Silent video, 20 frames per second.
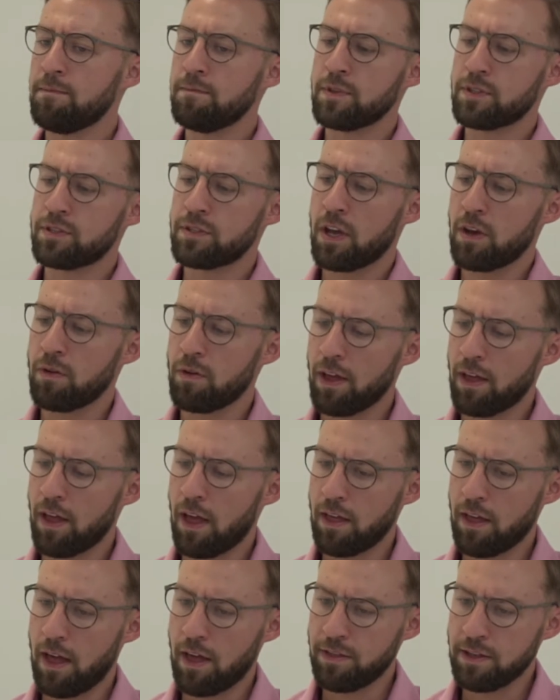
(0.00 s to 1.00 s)
So
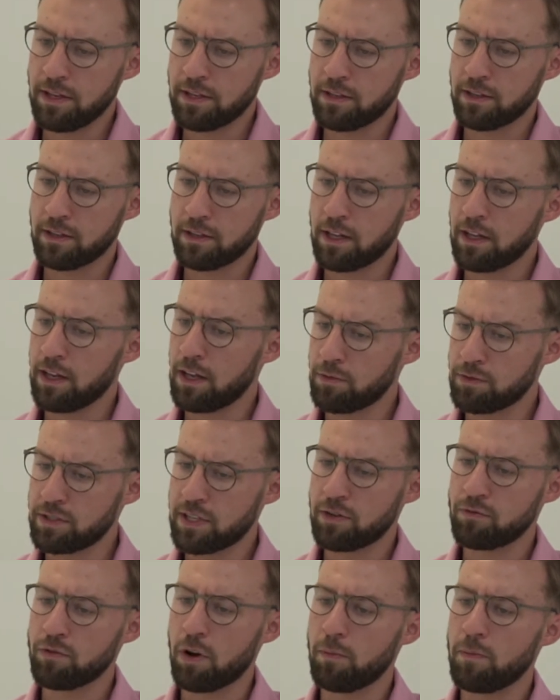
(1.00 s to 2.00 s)
I think, like we
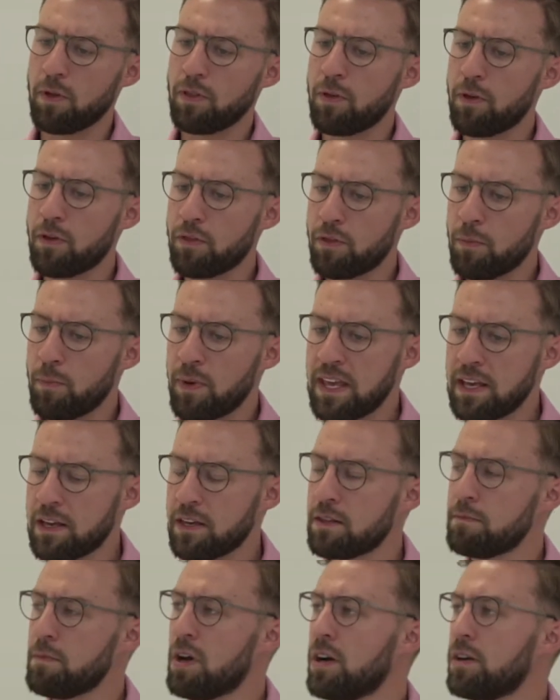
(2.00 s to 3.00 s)
said, Rob, the peak
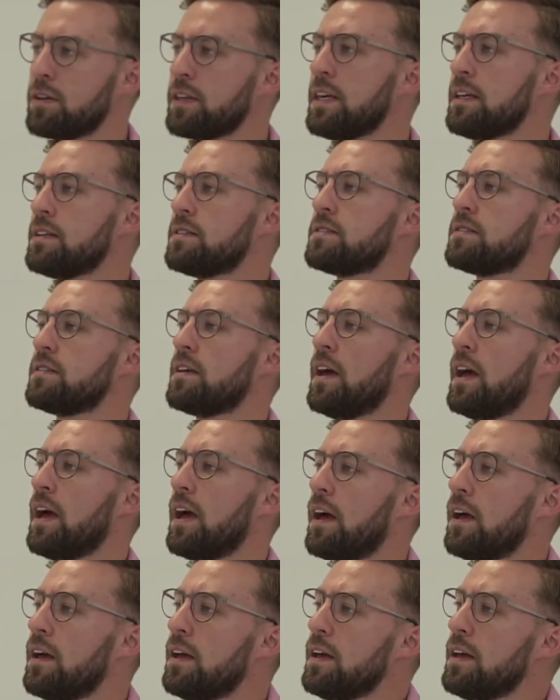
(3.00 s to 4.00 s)
of the market
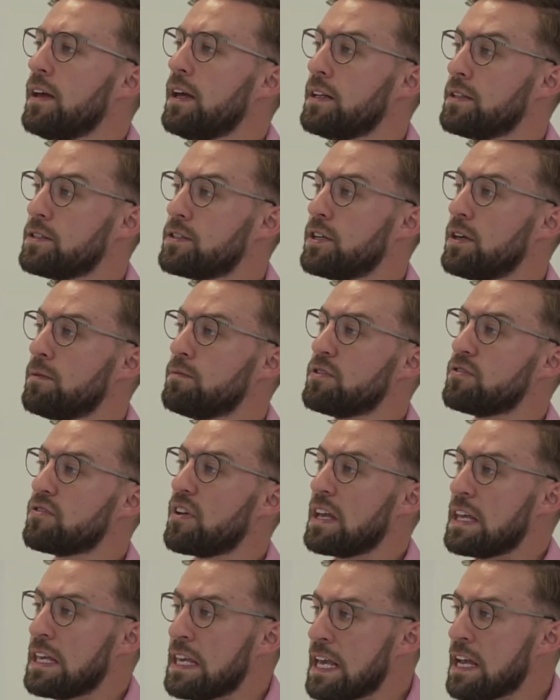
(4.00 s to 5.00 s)
in terms
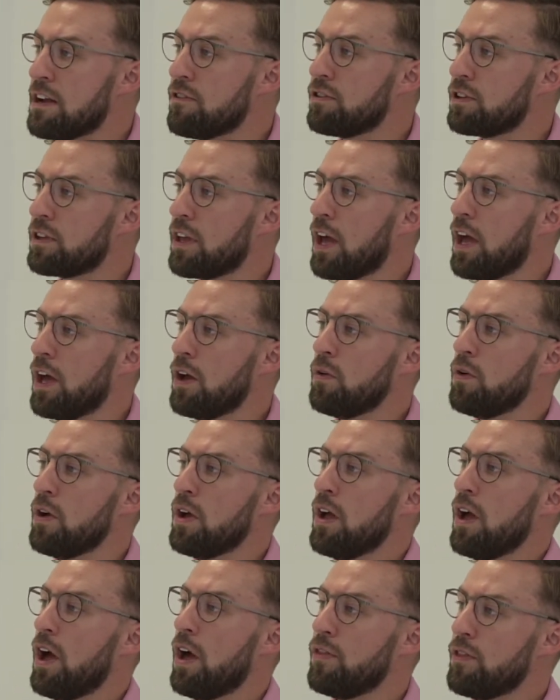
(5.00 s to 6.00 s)
of a year ago
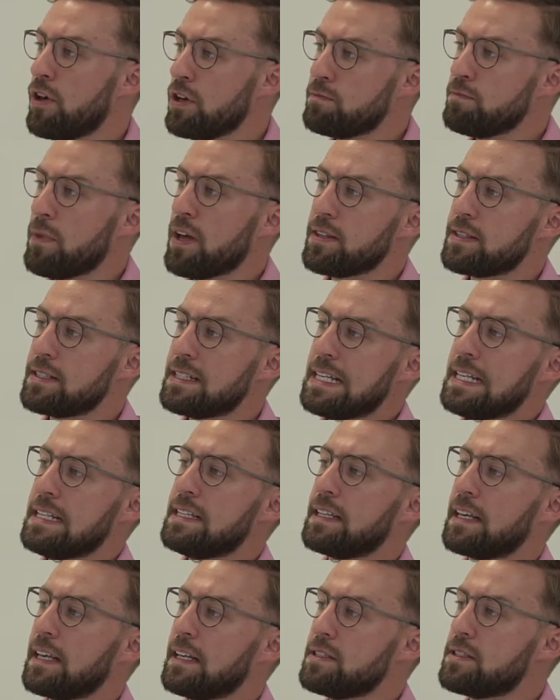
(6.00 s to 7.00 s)
and those months
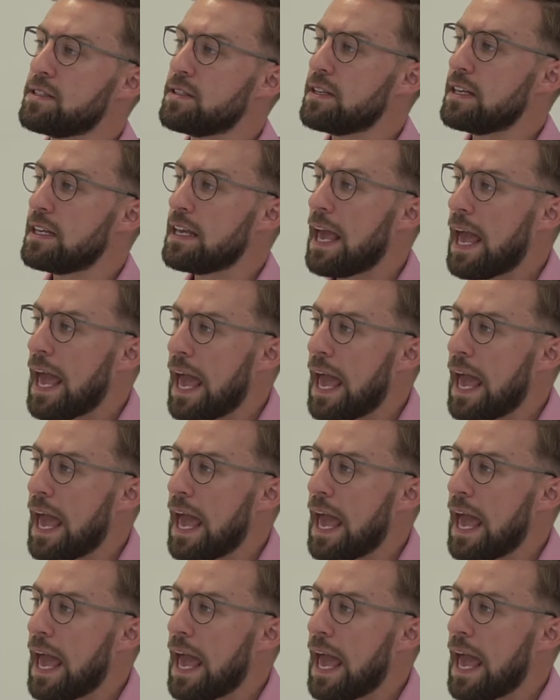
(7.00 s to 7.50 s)
leading into the